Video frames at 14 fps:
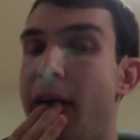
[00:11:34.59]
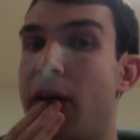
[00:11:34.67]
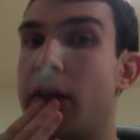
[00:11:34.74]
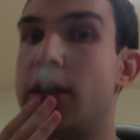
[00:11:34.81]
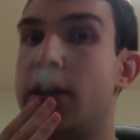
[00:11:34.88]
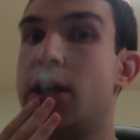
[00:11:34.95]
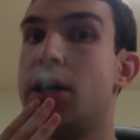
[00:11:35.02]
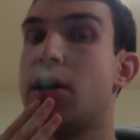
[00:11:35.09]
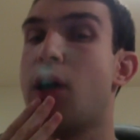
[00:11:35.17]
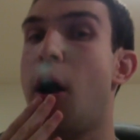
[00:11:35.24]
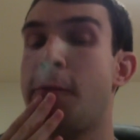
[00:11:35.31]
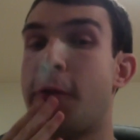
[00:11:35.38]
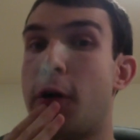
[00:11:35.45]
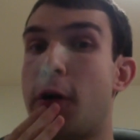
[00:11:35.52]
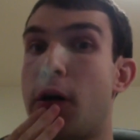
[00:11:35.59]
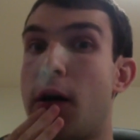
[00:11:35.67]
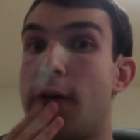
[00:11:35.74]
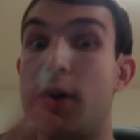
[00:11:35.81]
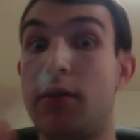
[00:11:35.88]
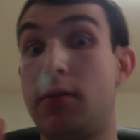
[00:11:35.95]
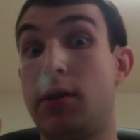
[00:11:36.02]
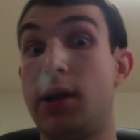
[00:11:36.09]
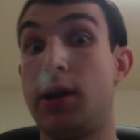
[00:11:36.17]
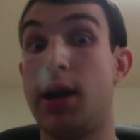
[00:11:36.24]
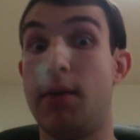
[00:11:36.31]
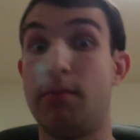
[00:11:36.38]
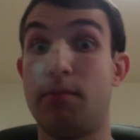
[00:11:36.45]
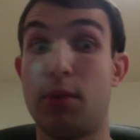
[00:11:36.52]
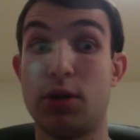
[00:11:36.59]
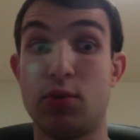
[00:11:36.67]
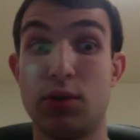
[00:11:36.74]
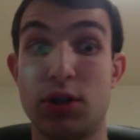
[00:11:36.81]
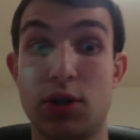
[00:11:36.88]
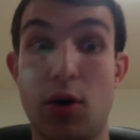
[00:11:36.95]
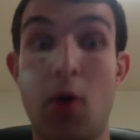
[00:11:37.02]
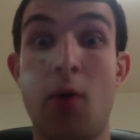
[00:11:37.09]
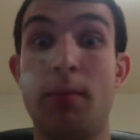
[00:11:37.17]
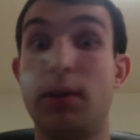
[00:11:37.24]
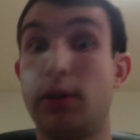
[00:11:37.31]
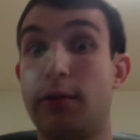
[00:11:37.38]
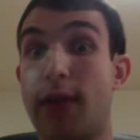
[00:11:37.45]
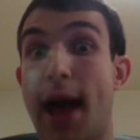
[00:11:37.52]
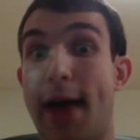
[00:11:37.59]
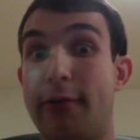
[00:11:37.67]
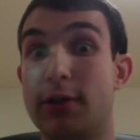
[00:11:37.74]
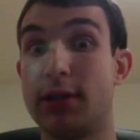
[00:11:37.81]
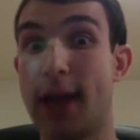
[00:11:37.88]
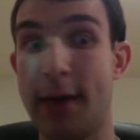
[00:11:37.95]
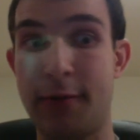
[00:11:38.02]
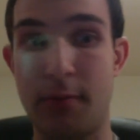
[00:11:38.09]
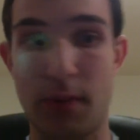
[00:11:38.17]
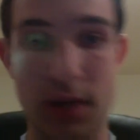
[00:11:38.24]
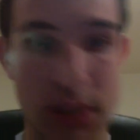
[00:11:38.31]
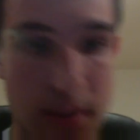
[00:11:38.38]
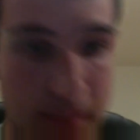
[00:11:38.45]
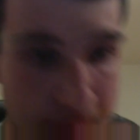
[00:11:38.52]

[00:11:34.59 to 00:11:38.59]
the comfort of it in him. Prison was his home. He lived half his life in prison.